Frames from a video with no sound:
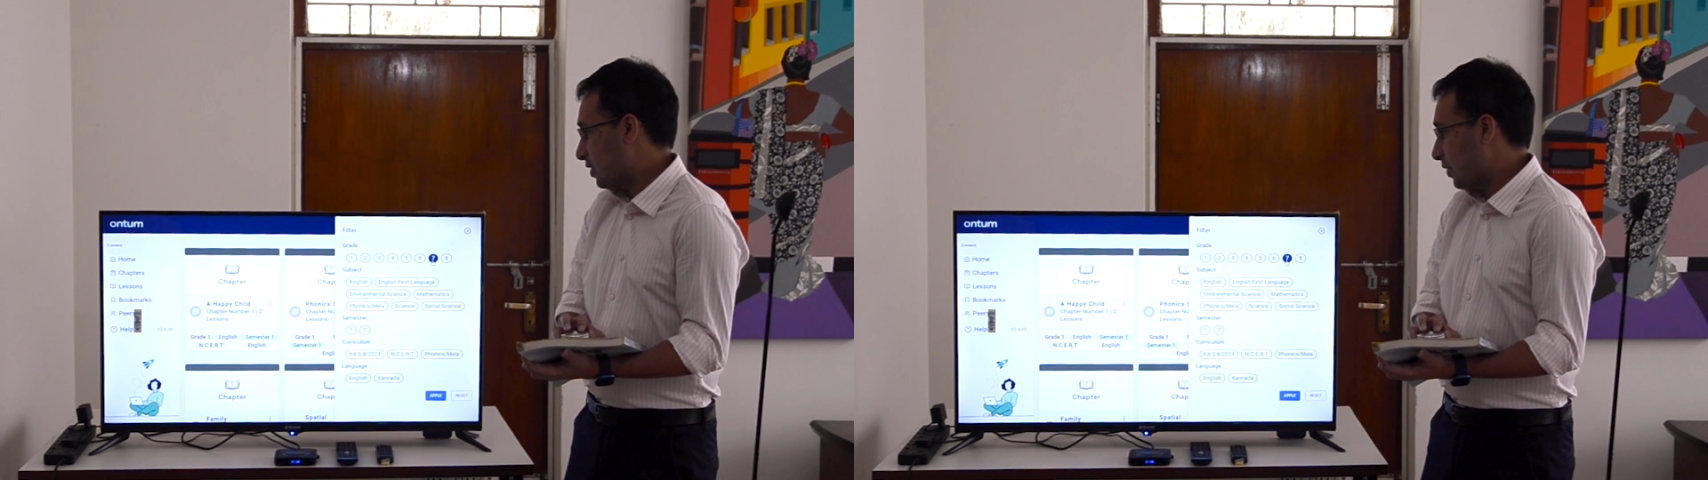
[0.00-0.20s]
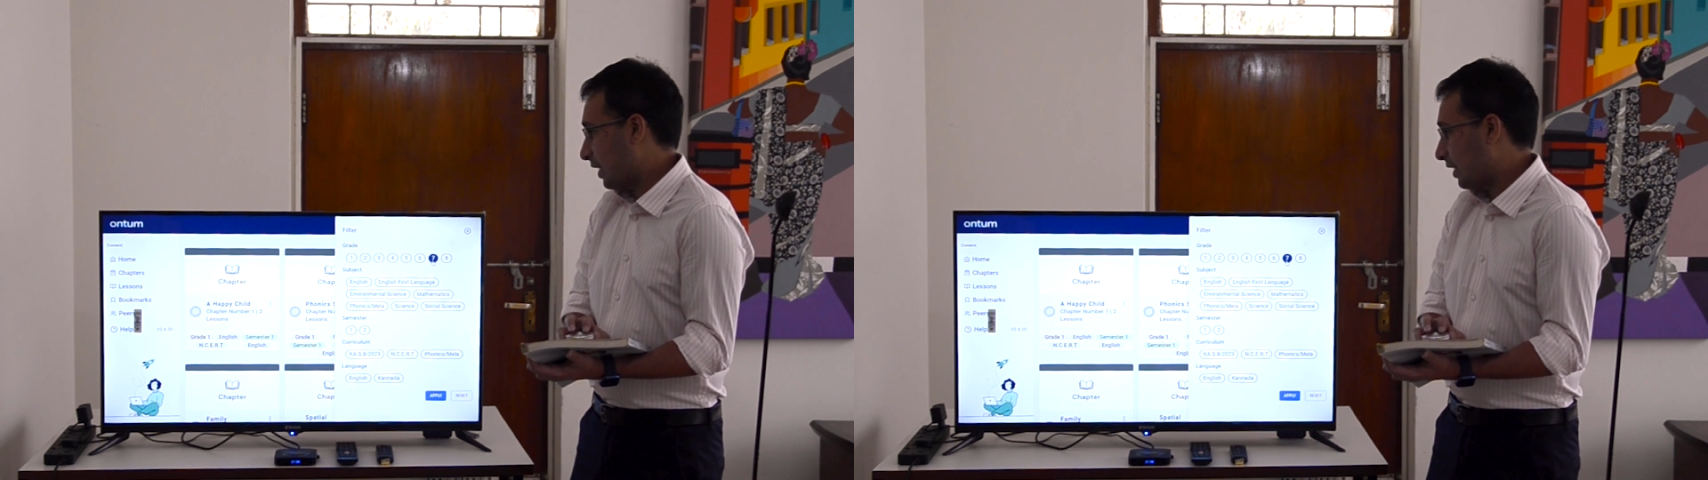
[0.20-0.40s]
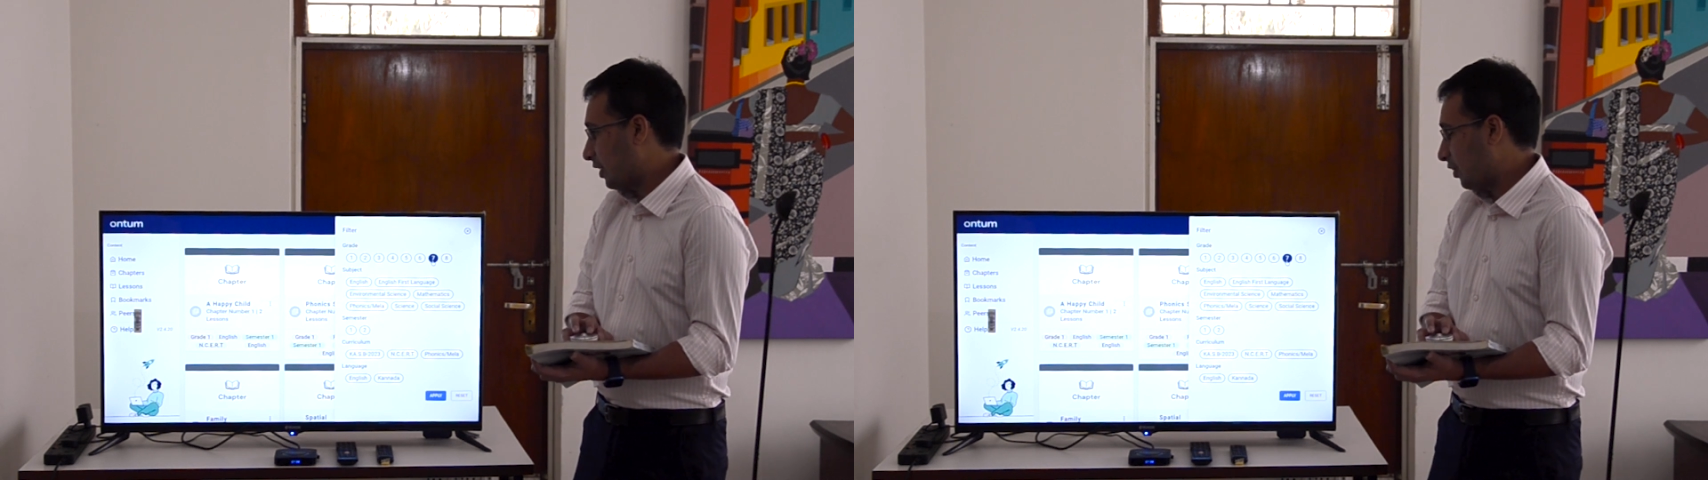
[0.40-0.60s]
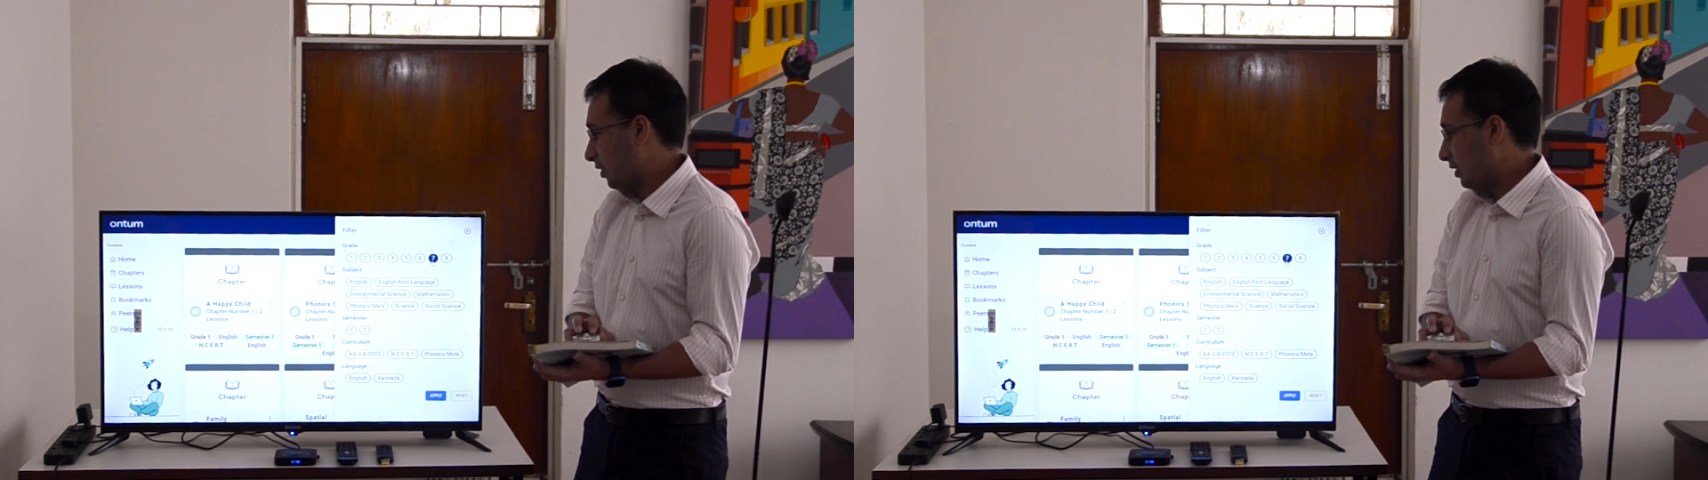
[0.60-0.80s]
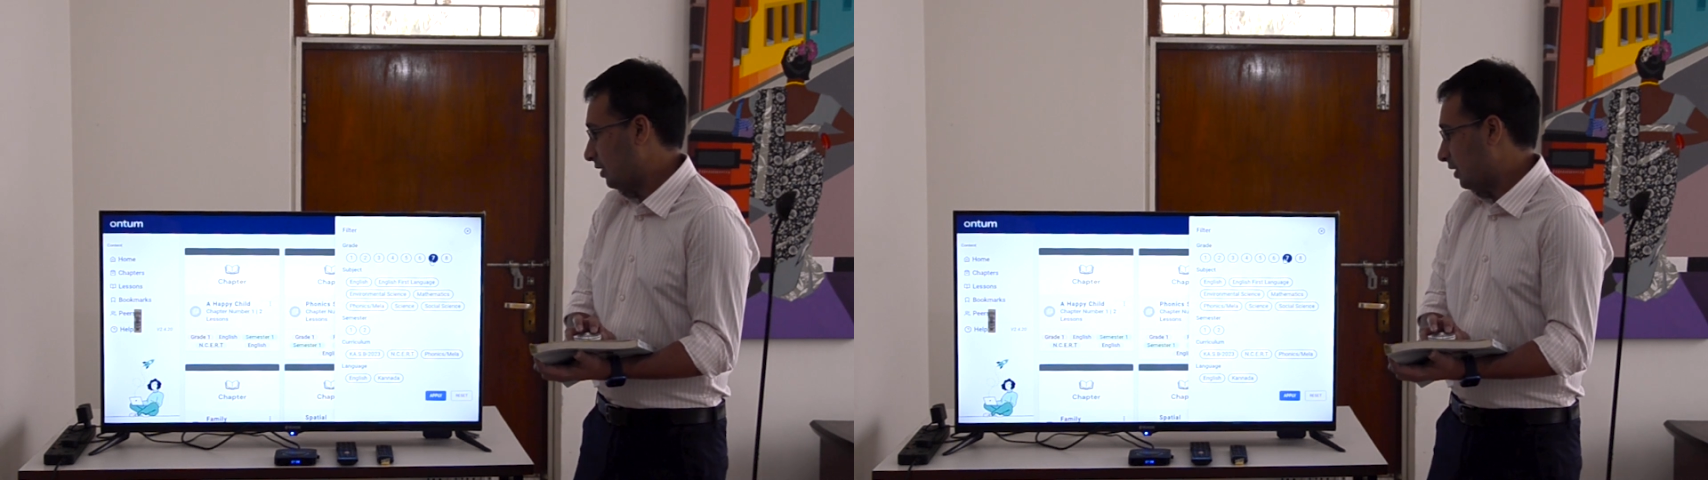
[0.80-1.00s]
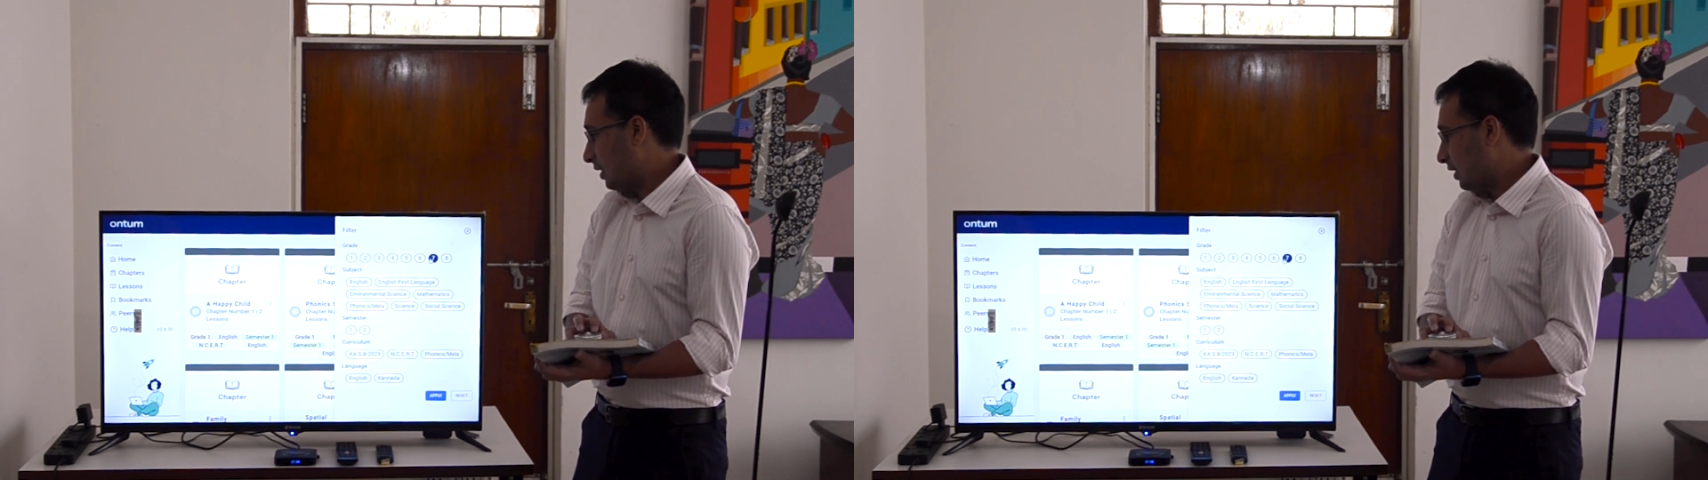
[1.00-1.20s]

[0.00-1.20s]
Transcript: so I click on